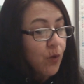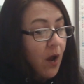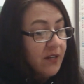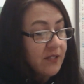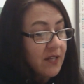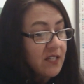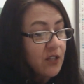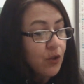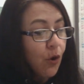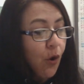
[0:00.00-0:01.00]
rocks and
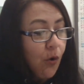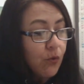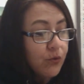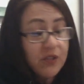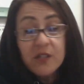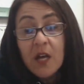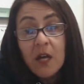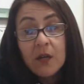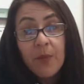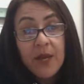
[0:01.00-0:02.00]
in the holes
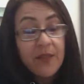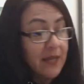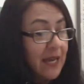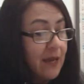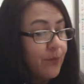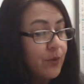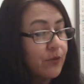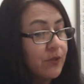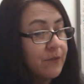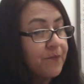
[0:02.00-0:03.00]
dug by the
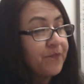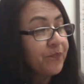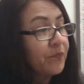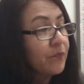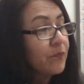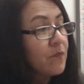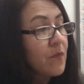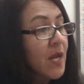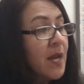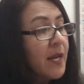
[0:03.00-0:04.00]
campers.
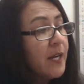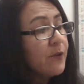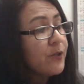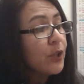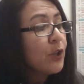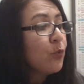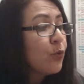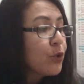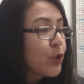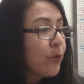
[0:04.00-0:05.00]
Here's a good
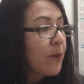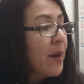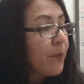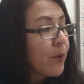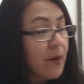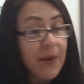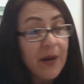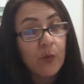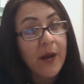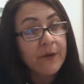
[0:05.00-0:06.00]
rule to remember
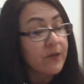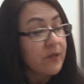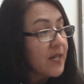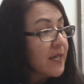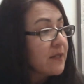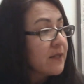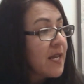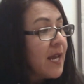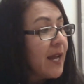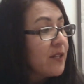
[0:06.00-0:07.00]
about rattlesnakes
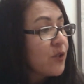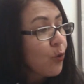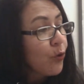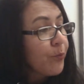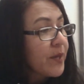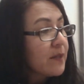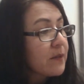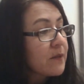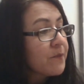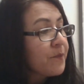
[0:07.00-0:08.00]
and
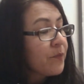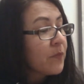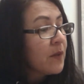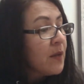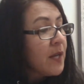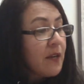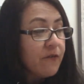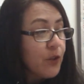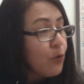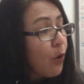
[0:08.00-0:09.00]
scorpions.
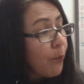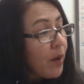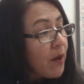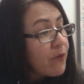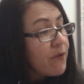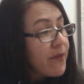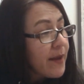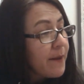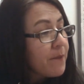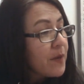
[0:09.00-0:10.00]
If you don't bother
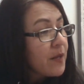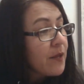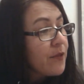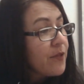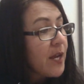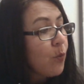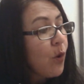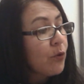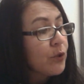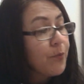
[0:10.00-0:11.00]
them, they
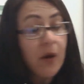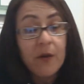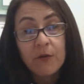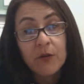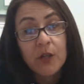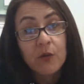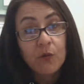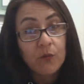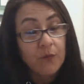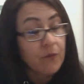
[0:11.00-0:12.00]
won't bother
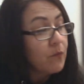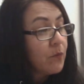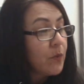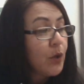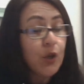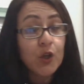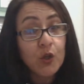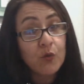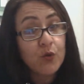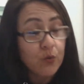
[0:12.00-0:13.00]
you,
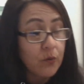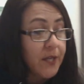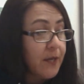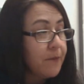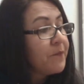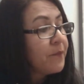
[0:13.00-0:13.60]
usually.